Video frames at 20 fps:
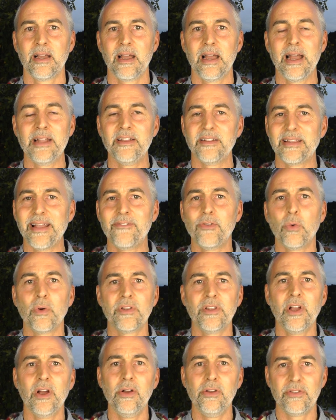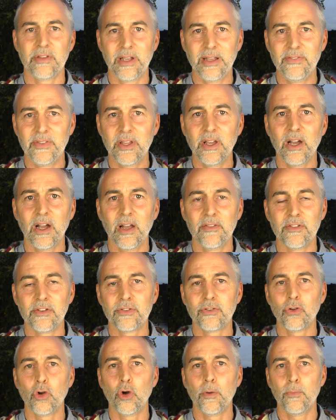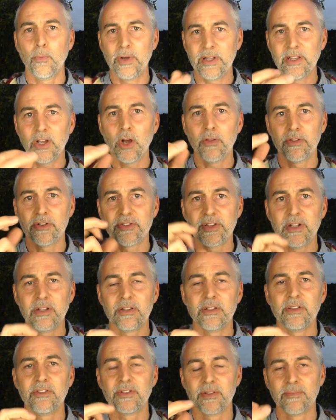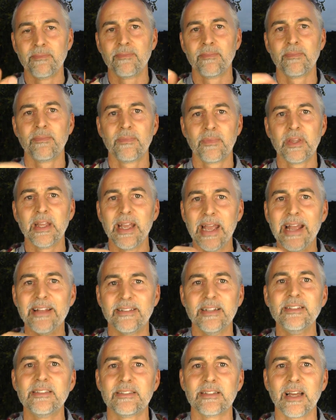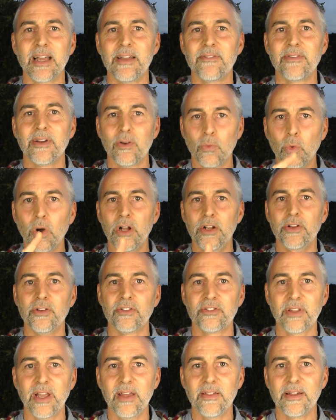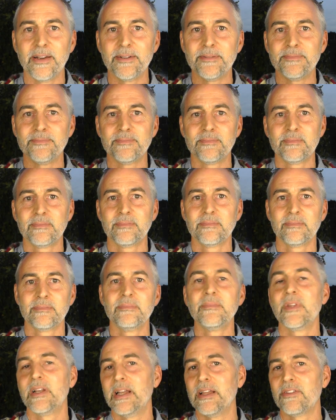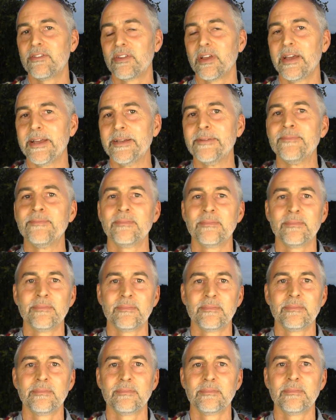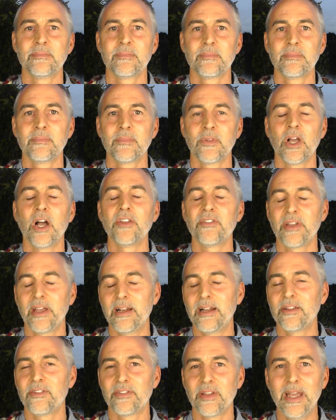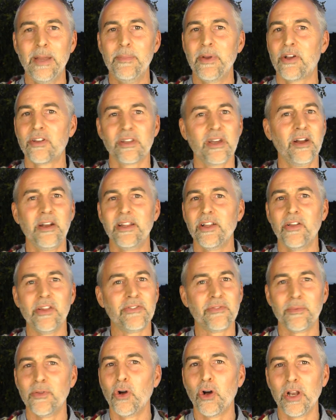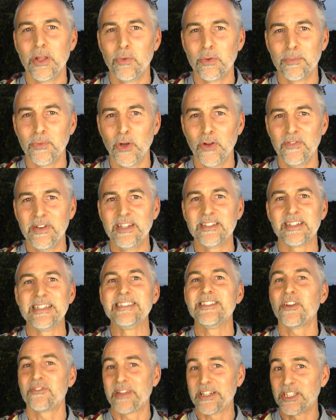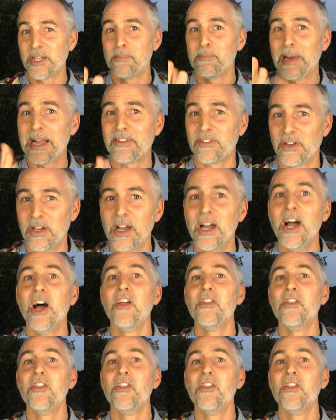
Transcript: And yet everyone knows in the eye of the storm, we know the stillness it is safe, well, you can stay there, let's say. I say let's say because I only know this from the Hollywood movies, and it doesn't actually matter.